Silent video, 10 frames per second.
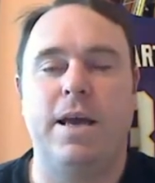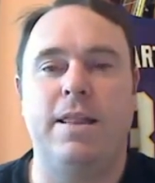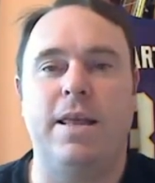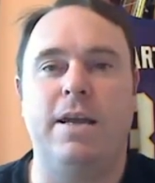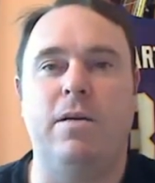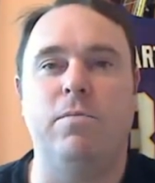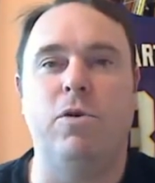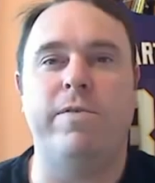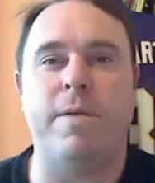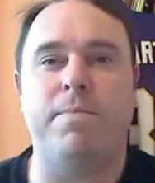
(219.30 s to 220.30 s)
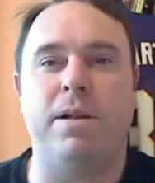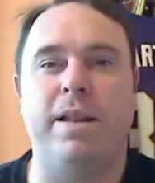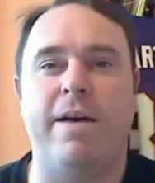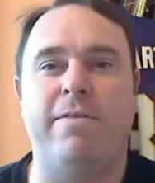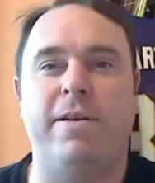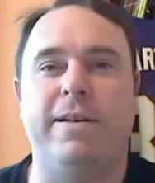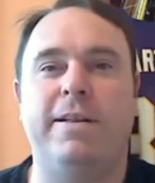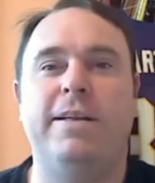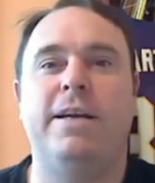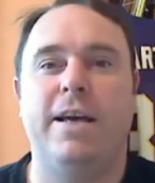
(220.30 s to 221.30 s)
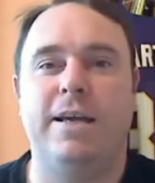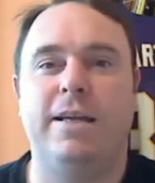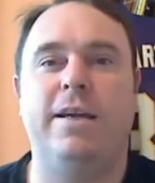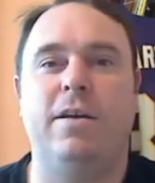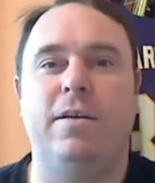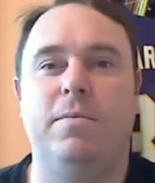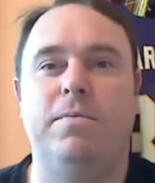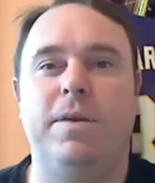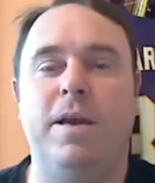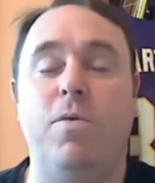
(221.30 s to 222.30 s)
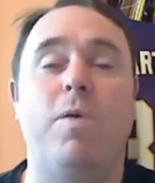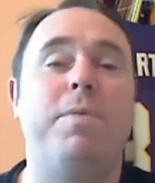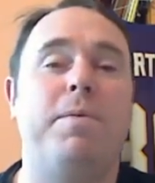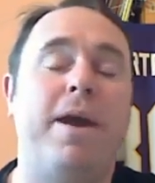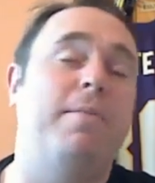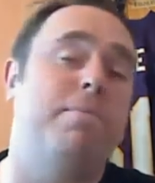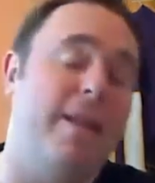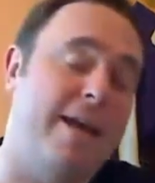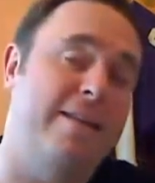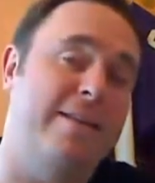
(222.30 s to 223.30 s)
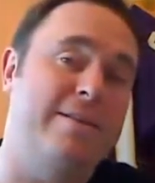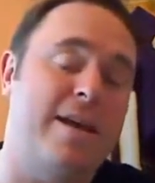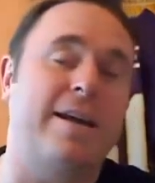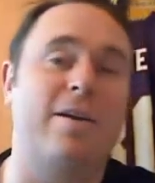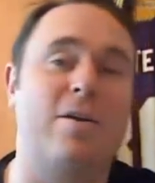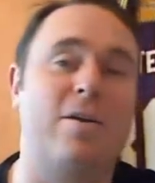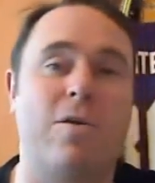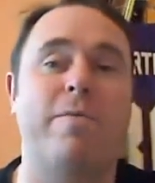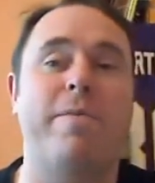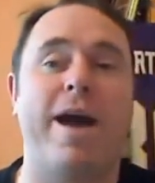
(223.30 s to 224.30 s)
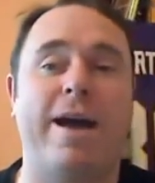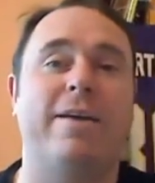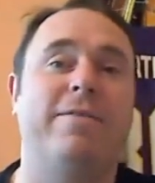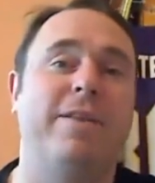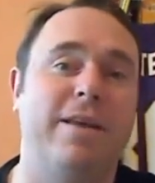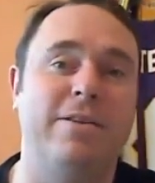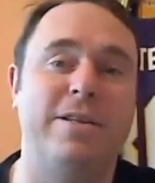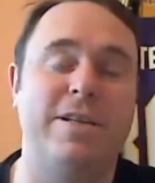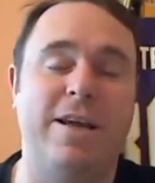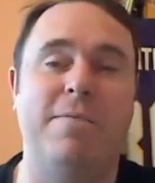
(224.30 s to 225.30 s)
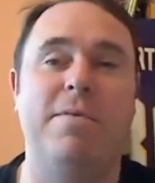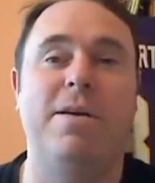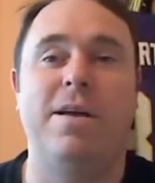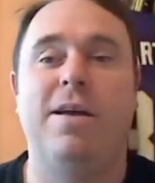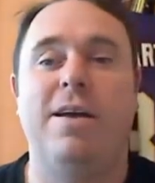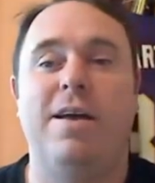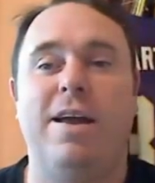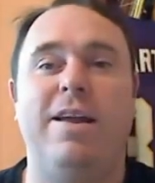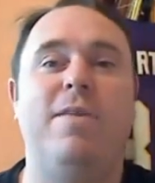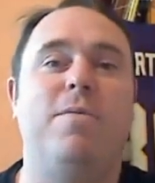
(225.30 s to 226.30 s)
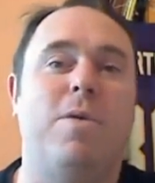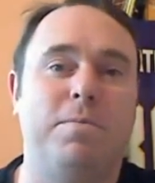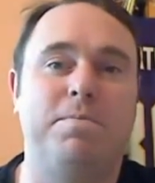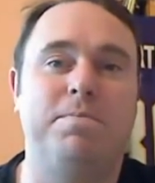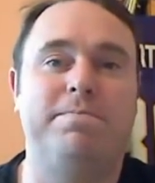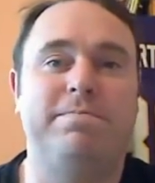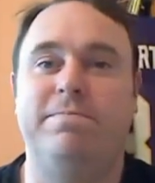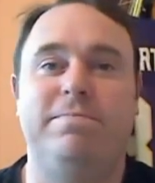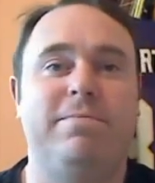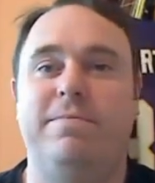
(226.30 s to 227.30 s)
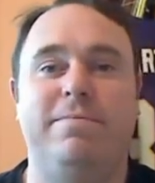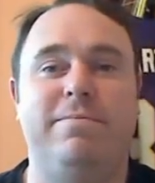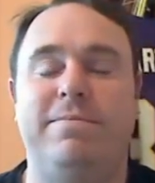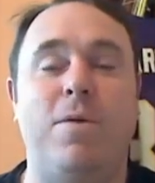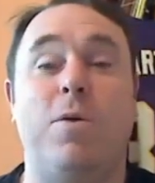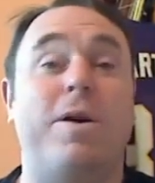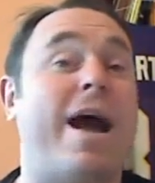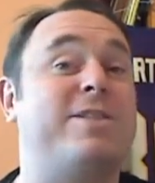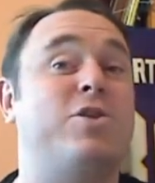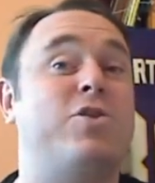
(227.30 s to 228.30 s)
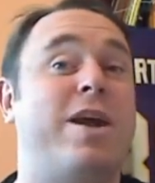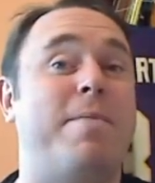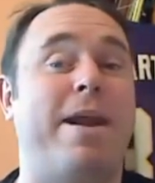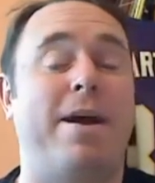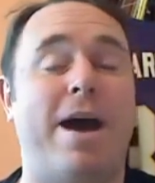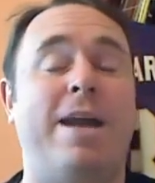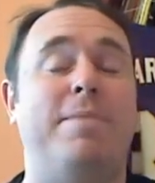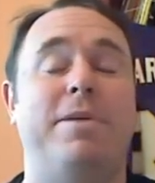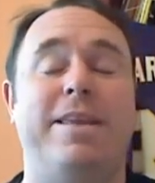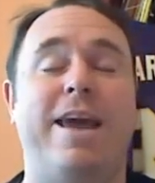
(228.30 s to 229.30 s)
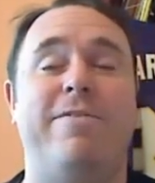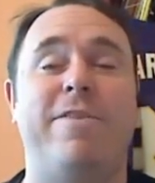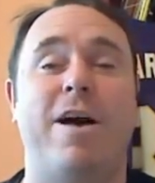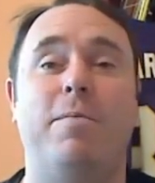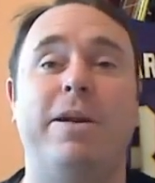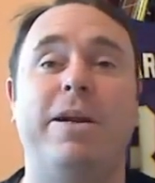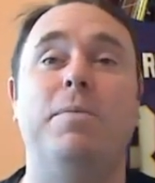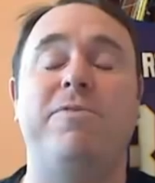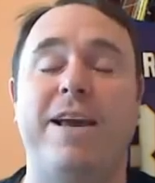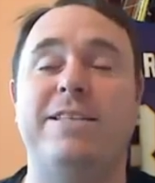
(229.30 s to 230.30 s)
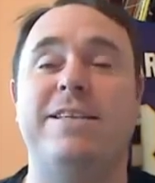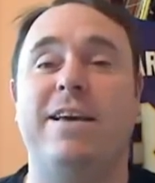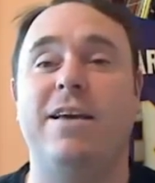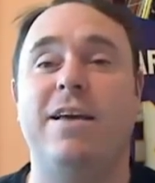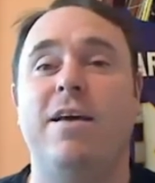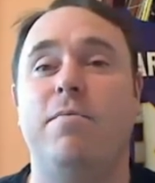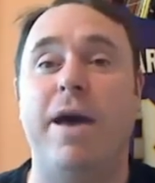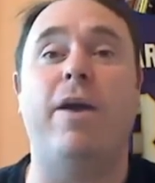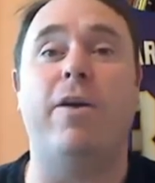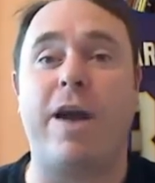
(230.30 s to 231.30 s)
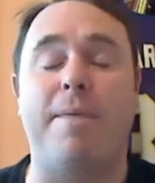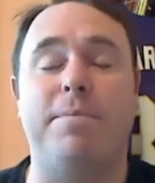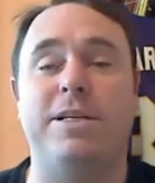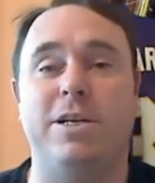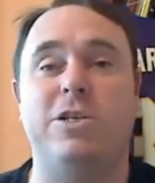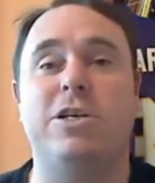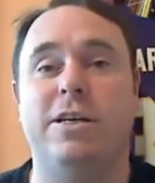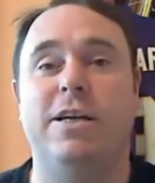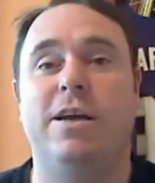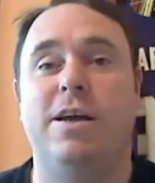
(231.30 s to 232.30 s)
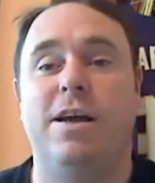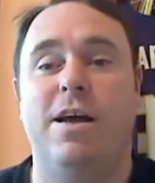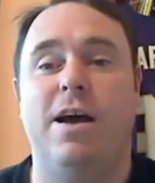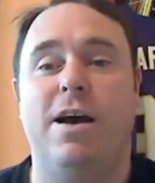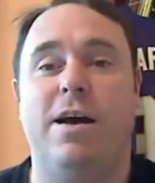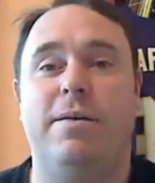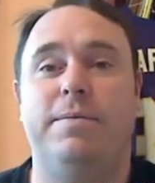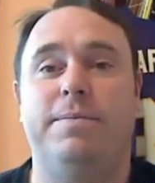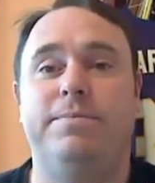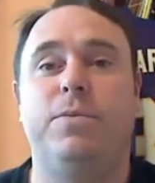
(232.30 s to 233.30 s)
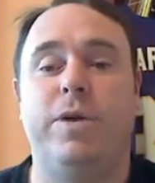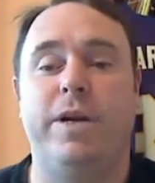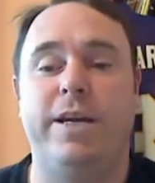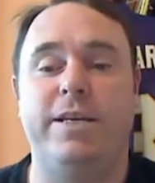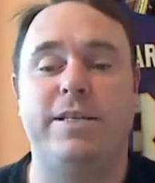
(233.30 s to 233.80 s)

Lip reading: then he'll move up a level, and he won't be playing the second cornerback of the other team, and they won't concentrate him on him in the NFL, but he'll be facing better competition when he